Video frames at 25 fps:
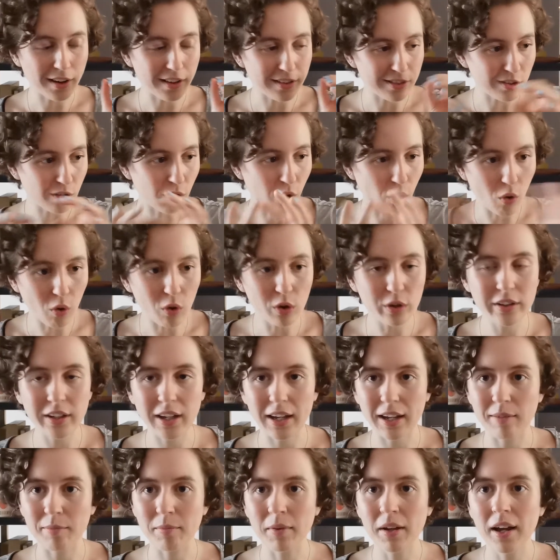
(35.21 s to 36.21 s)
The whole
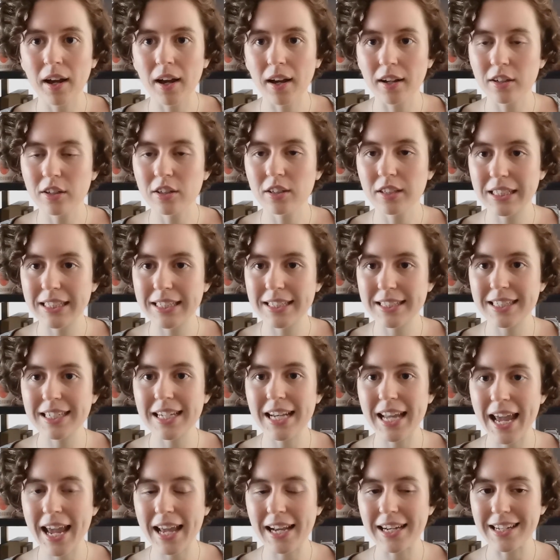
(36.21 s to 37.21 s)
time until the
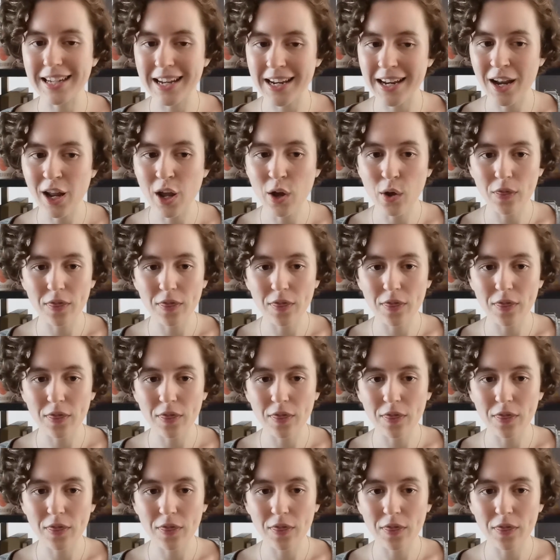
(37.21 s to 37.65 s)
scene ended,